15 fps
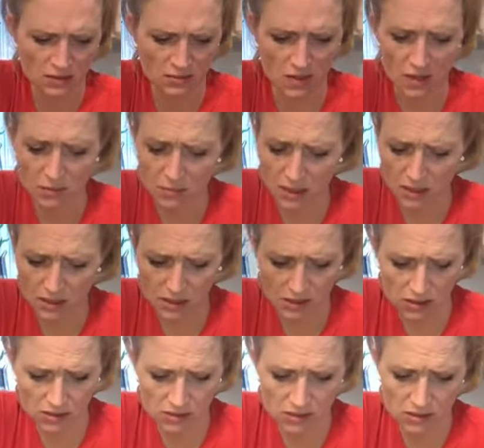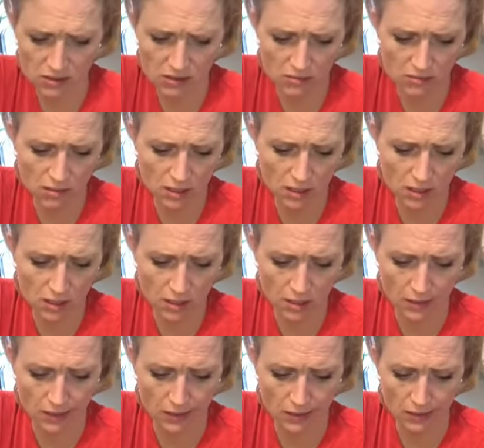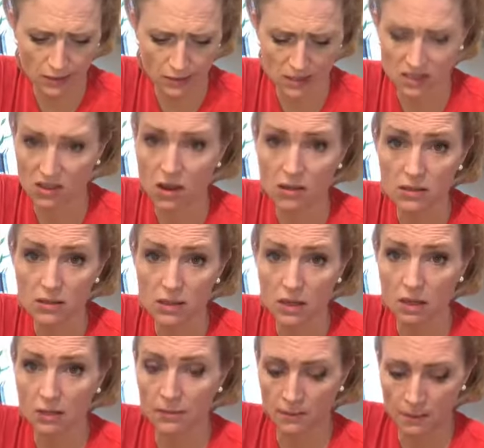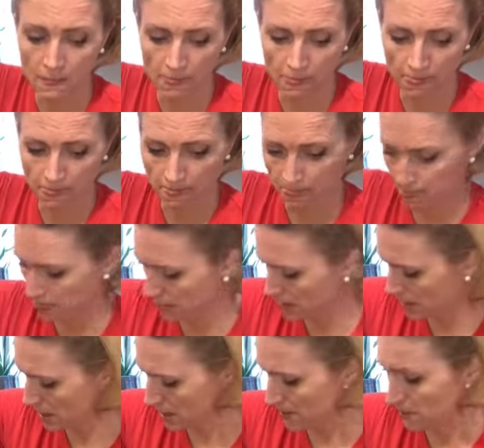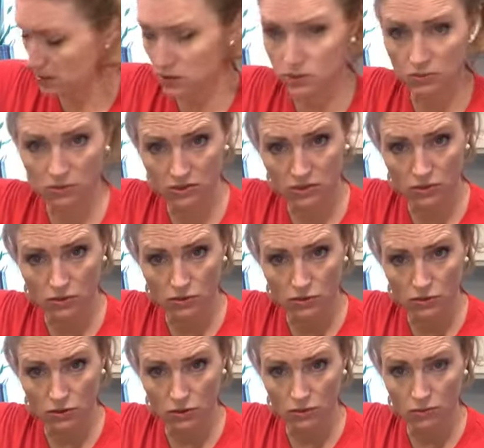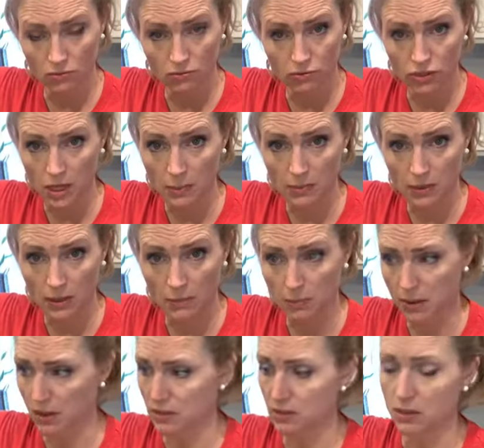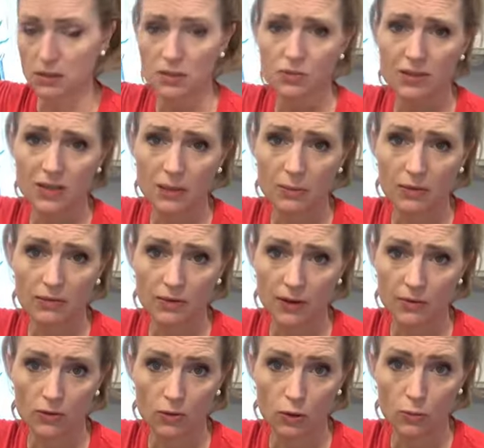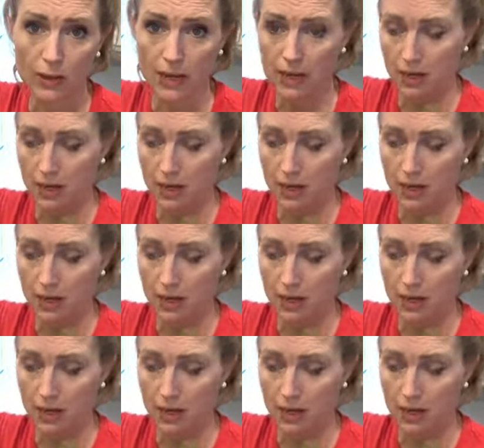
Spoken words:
nut butters, salsa. Okay, and so I'm just gonna show you chopping up parsley. This would take me forever to do by